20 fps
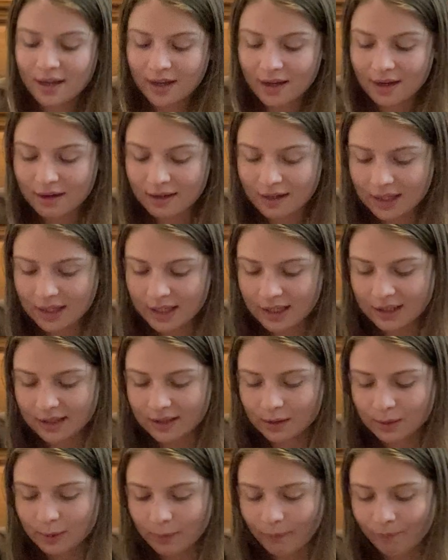And
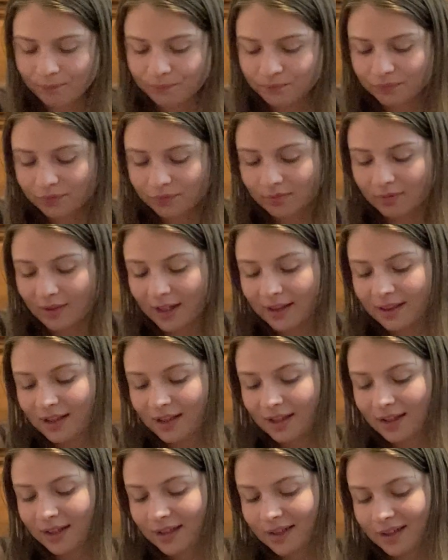
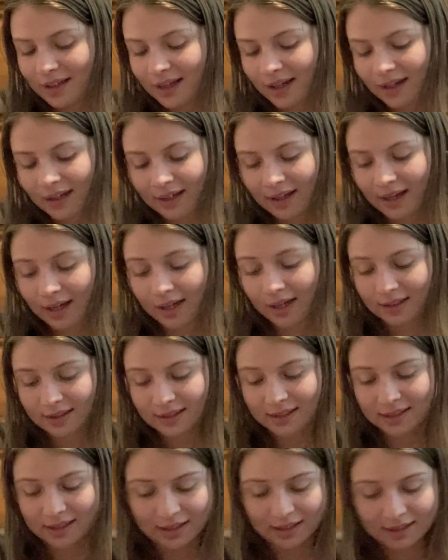nothing in any case
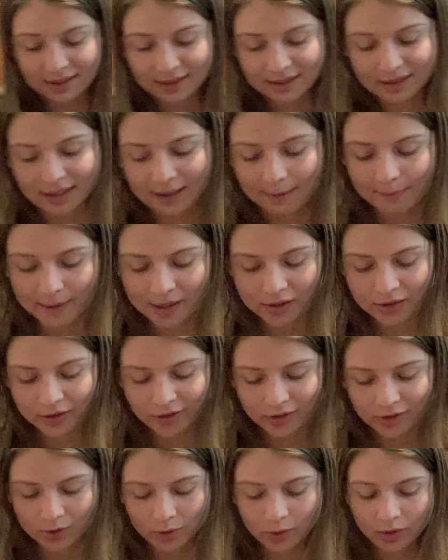says that marriage
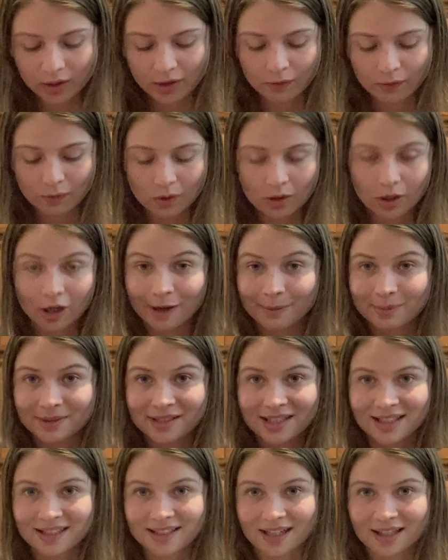is only for
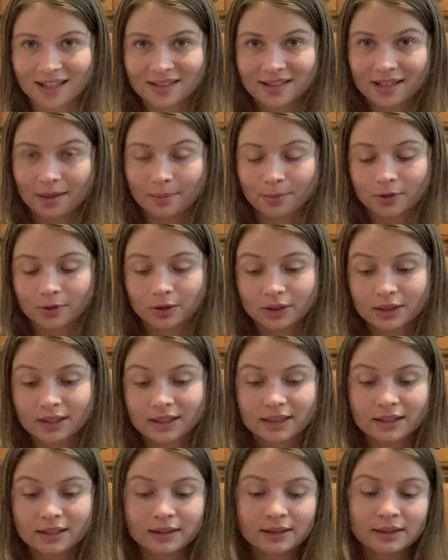opposite-sex couples.